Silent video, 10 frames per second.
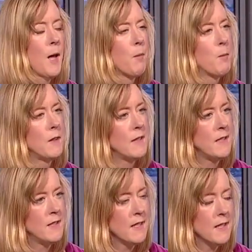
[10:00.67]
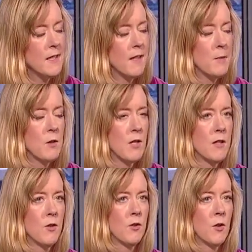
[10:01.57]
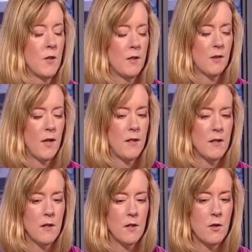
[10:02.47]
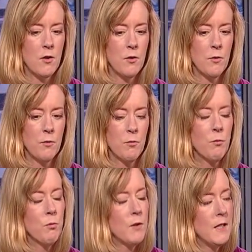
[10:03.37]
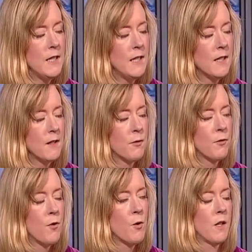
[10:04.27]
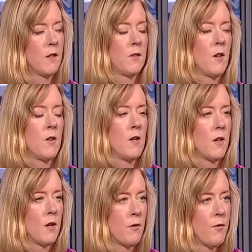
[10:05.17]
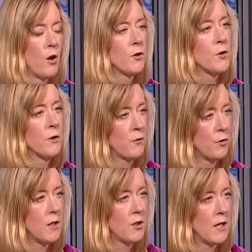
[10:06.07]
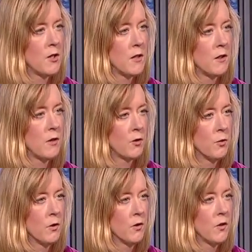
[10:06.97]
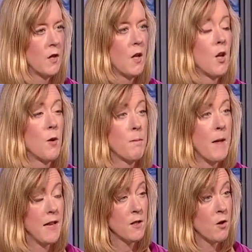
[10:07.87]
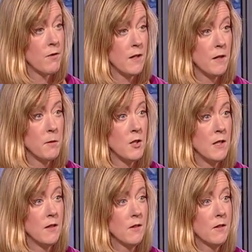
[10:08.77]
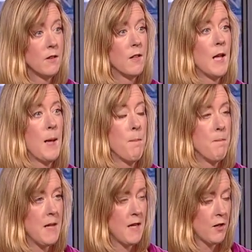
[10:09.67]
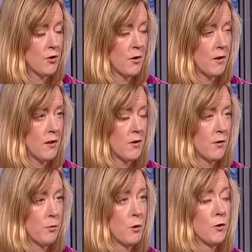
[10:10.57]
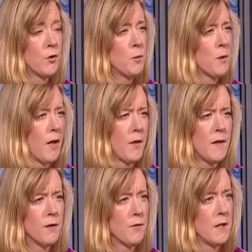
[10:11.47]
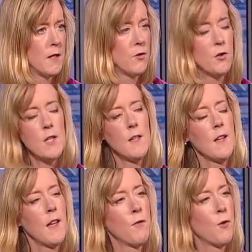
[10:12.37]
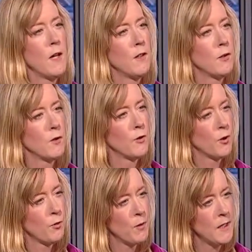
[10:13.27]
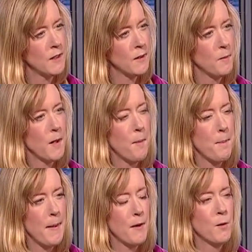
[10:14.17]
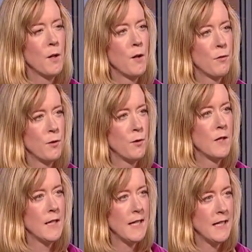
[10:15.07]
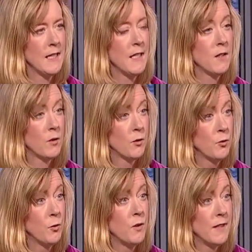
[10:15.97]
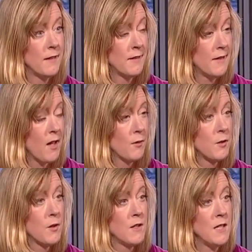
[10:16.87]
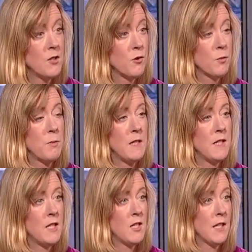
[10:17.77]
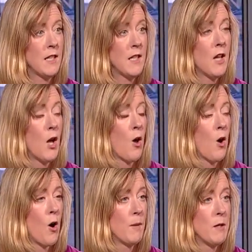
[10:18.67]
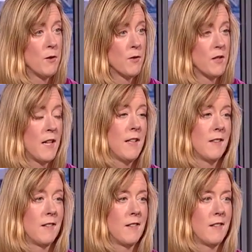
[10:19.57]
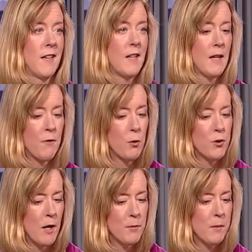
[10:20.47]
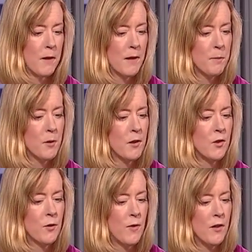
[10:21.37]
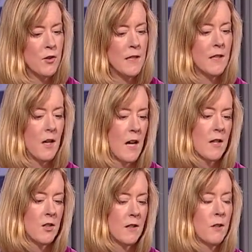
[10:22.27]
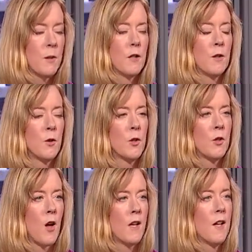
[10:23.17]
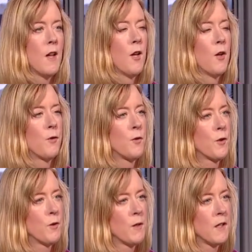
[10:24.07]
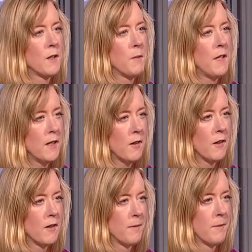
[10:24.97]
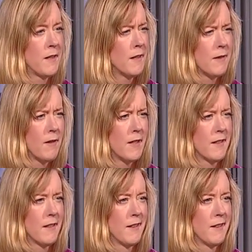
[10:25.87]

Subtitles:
But what they did about 10 years ago, they decided to really focus on fostering food education in the schools, banning all vending machines, making sure the lunches were super healthy and fun and interesting, and they have great curriculum about food in the school itself. So the teachers would be teaching all about different tastes. And I have a whole chapter about that in the book because it's fascinating. I actually think we could learn a lot for curriculum here. The kids love it.